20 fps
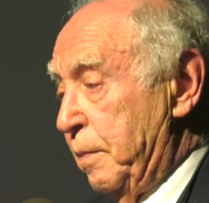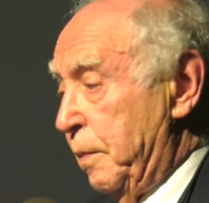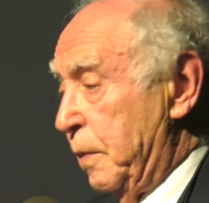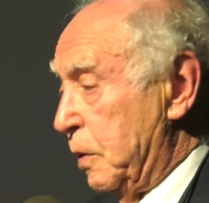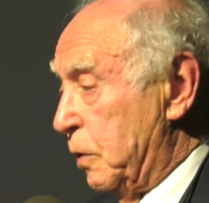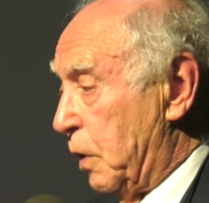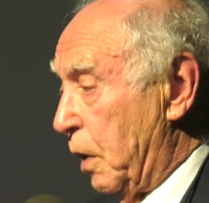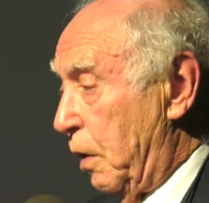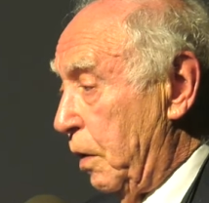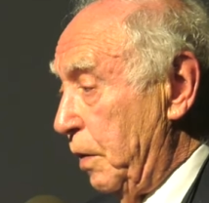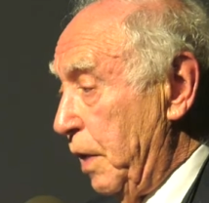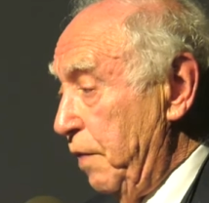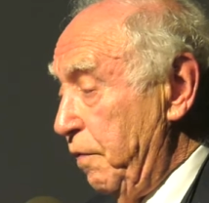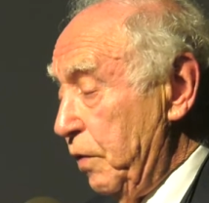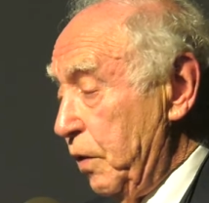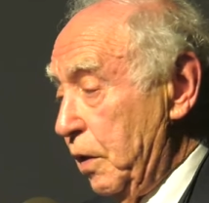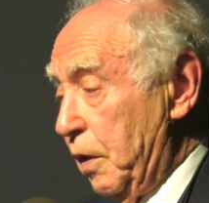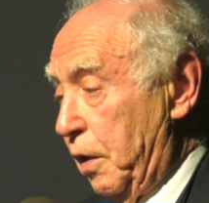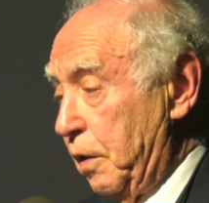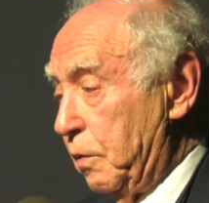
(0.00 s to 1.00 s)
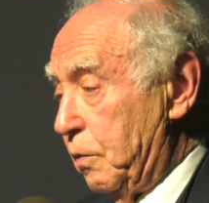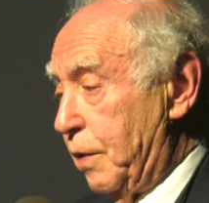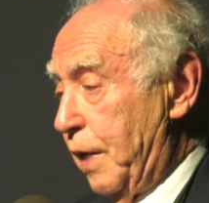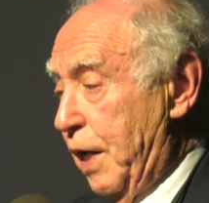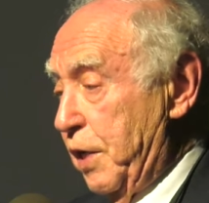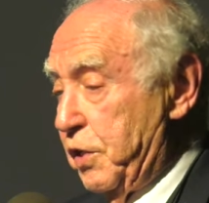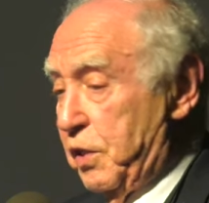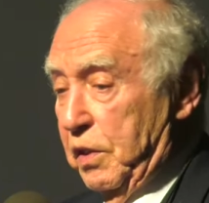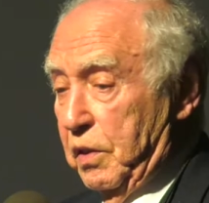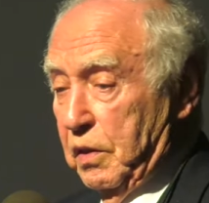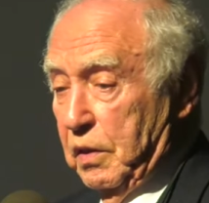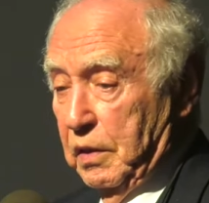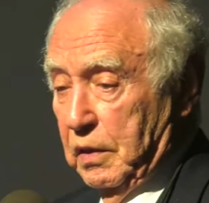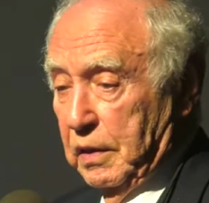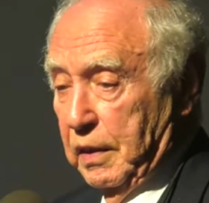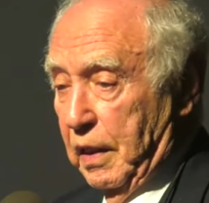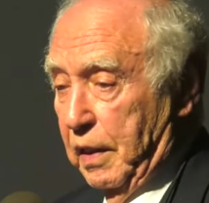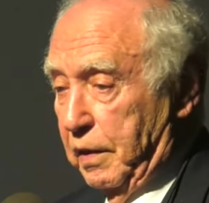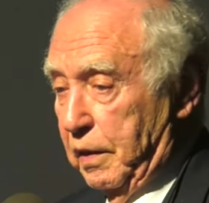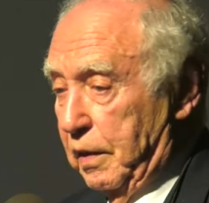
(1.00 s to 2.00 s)
so even though the
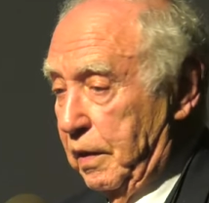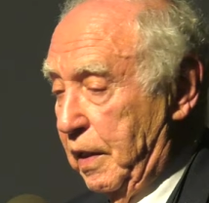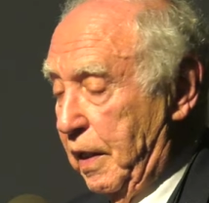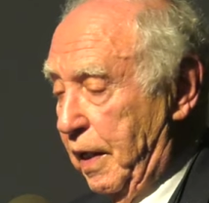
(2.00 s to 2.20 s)
Russians and,